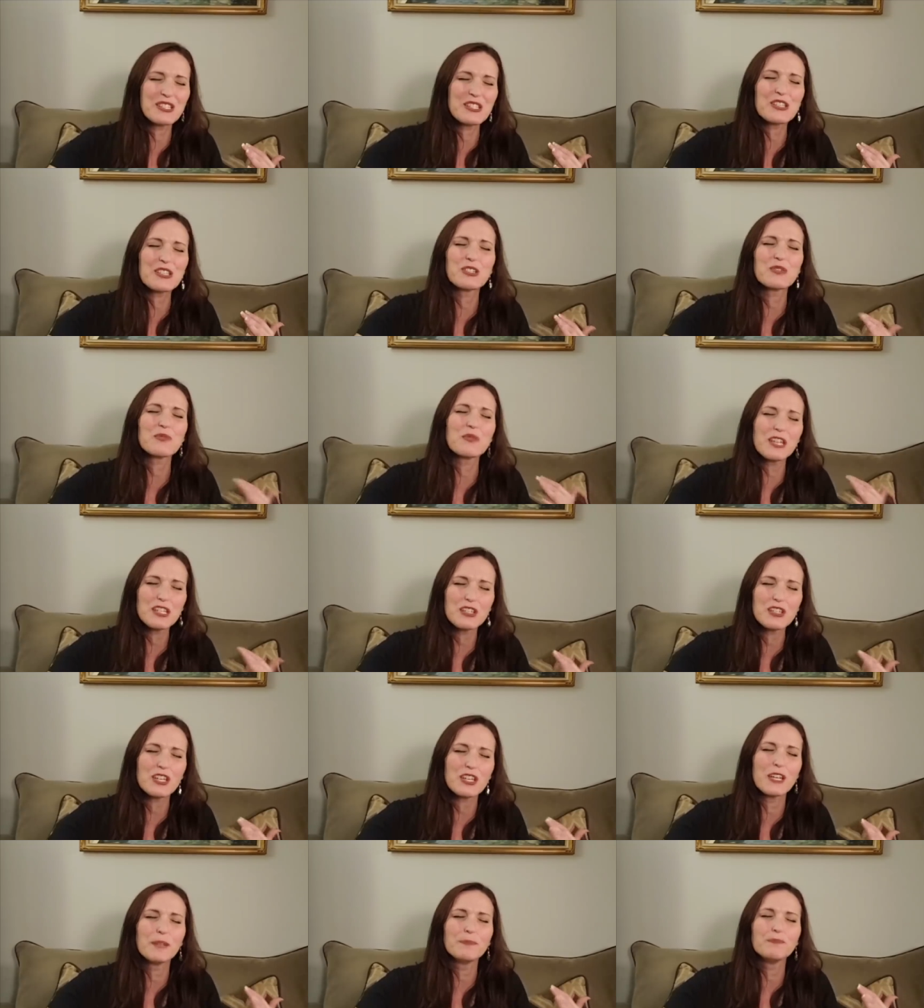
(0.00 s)

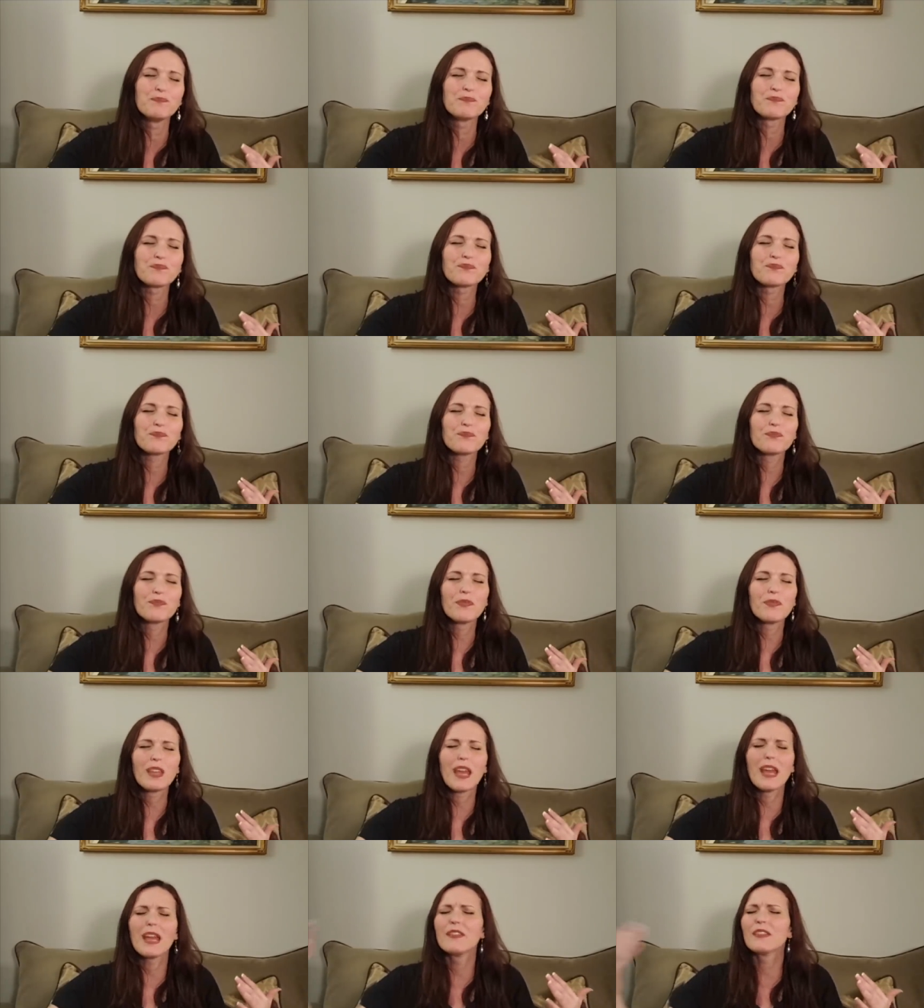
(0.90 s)
situation.
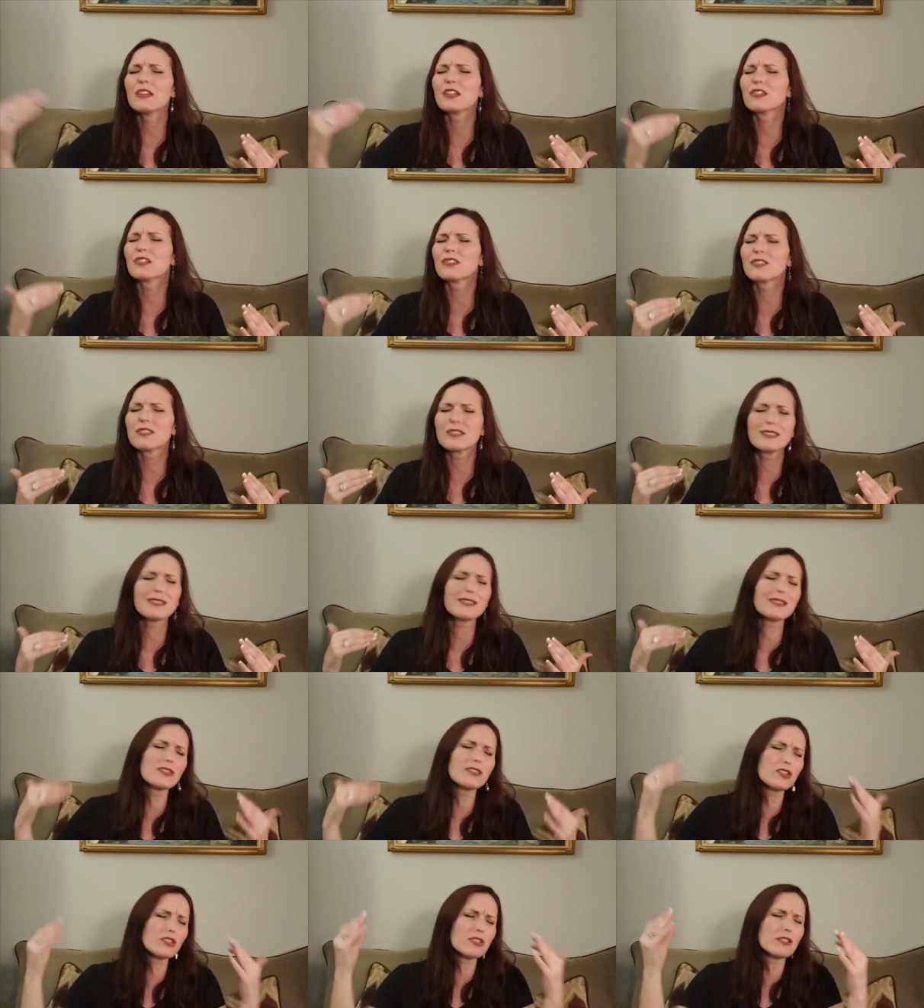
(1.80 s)
And there's, this
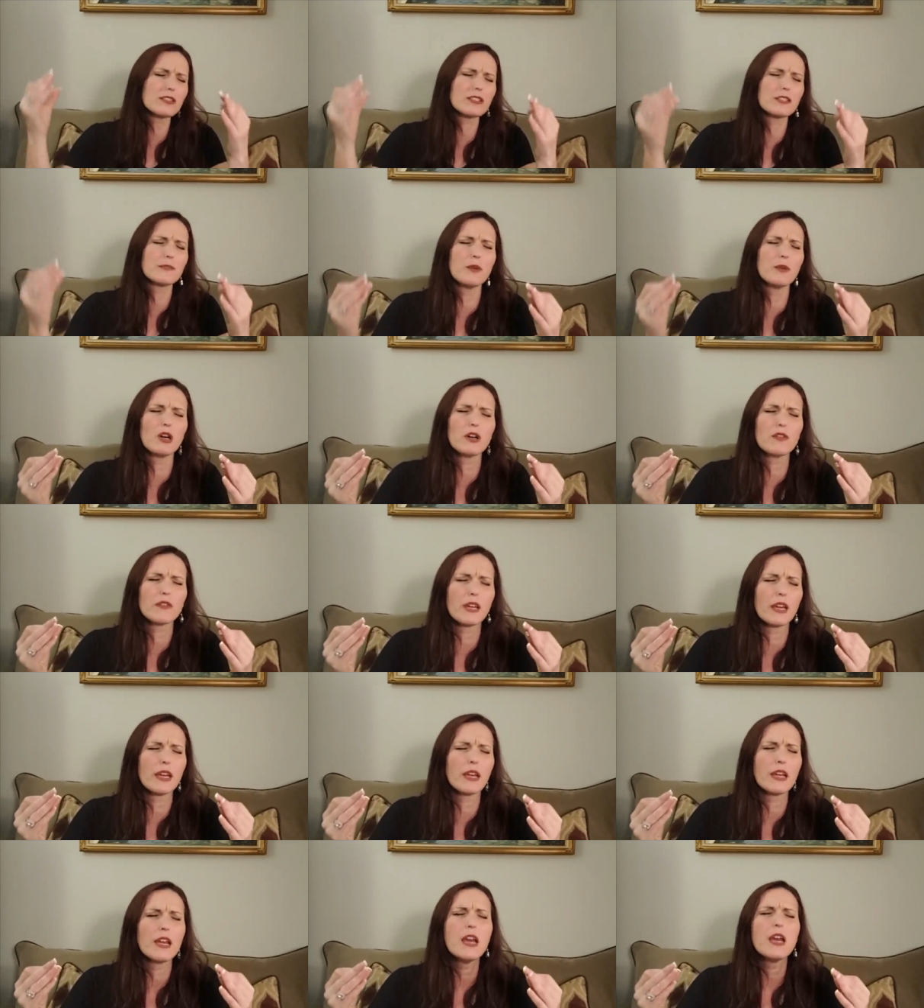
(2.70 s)
is just a small
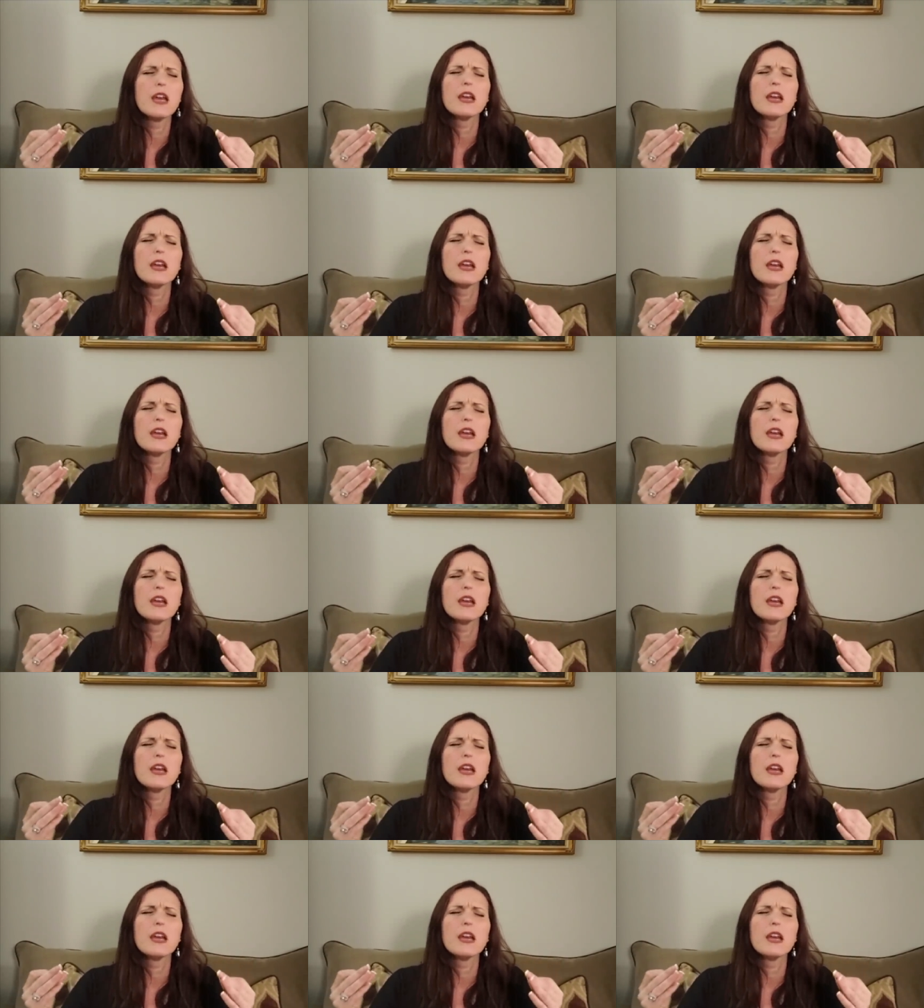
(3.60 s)
thing.